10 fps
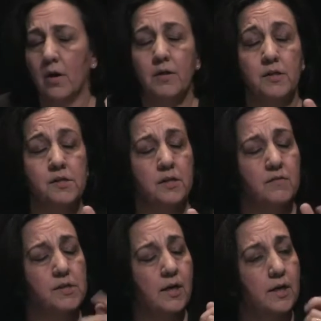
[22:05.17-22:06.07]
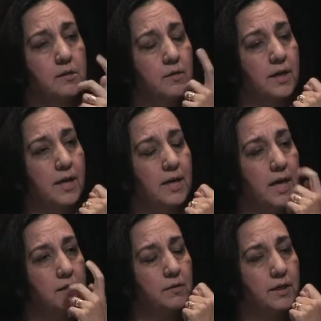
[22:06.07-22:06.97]
The sniff study is looking at
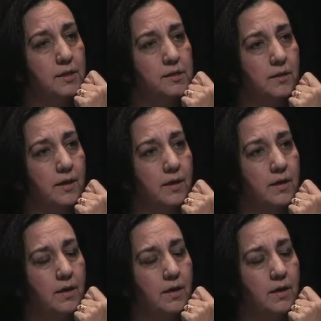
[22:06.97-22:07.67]
nasal insulin